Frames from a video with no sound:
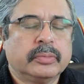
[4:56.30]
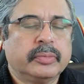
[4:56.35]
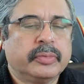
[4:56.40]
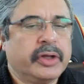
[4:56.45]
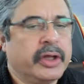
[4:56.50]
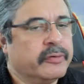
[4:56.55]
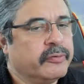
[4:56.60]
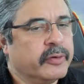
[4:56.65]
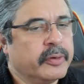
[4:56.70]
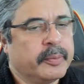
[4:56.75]

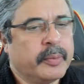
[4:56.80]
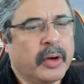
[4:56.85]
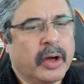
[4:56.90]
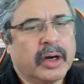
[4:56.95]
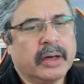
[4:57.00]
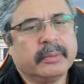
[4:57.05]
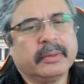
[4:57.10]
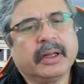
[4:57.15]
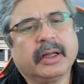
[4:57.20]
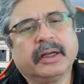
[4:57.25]
Therefore,
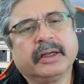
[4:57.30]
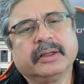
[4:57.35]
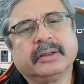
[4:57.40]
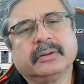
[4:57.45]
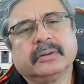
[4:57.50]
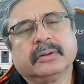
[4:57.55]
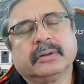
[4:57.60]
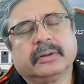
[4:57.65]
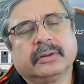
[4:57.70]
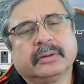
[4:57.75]
bottom
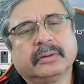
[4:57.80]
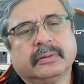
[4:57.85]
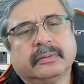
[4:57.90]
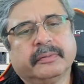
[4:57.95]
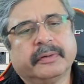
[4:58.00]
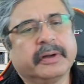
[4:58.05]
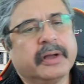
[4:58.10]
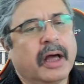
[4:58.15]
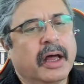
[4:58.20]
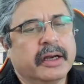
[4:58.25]
line
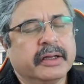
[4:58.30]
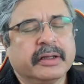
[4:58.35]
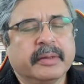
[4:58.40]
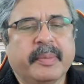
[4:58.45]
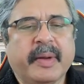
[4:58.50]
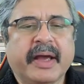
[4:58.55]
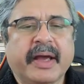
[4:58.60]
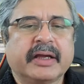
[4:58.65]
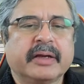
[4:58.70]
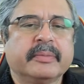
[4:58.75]
regarding the
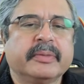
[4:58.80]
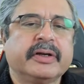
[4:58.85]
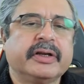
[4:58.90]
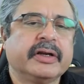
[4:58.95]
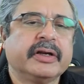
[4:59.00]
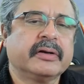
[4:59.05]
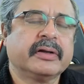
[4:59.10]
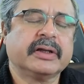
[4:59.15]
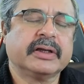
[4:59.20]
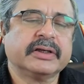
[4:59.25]
backing
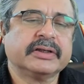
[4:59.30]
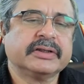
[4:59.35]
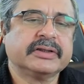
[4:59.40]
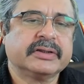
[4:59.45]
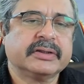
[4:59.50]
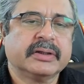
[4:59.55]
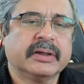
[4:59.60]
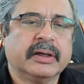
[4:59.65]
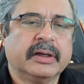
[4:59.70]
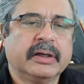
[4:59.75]
material
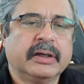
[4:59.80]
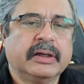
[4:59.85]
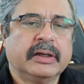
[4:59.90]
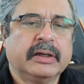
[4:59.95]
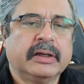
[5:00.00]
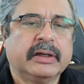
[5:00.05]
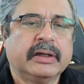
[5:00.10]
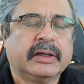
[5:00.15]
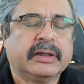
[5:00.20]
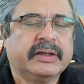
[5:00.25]
is
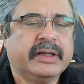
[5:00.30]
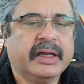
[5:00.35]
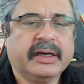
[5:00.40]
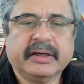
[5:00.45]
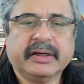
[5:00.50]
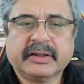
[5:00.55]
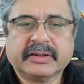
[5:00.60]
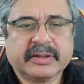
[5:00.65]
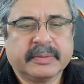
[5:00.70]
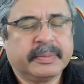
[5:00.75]
that
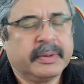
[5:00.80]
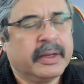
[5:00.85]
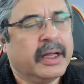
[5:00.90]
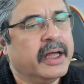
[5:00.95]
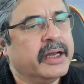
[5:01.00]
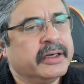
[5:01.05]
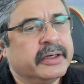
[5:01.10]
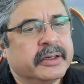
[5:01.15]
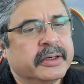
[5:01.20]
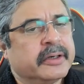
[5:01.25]
it is
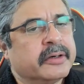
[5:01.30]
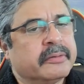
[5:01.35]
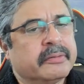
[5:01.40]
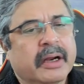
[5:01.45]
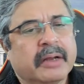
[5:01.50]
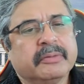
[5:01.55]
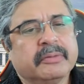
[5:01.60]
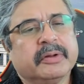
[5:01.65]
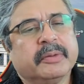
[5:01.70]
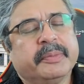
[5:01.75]
applied in and
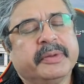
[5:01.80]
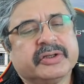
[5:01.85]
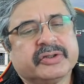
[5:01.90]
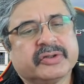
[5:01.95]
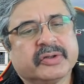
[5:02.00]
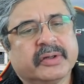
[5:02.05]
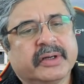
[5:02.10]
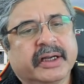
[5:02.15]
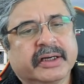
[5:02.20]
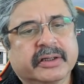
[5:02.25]
around the
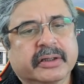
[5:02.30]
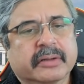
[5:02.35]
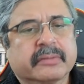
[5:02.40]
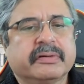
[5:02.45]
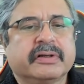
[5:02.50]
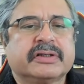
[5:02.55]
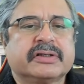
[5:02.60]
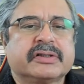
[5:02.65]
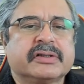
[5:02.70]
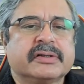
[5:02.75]
piezoelectric
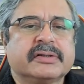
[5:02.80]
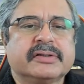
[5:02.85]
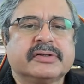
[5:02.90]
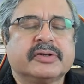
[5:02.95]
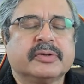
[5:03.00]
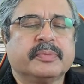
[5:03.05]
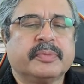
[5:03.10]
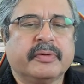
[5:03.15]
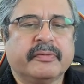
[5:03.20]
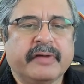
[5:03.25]
crystals
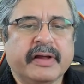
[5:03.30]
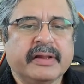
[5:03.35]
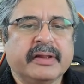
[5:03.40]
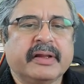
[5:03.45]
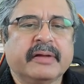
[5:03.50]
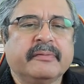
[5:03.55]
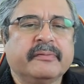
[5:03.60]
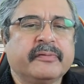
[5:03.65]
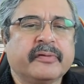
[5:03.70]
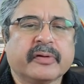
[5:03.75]
to prevent
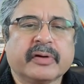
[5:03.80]
them from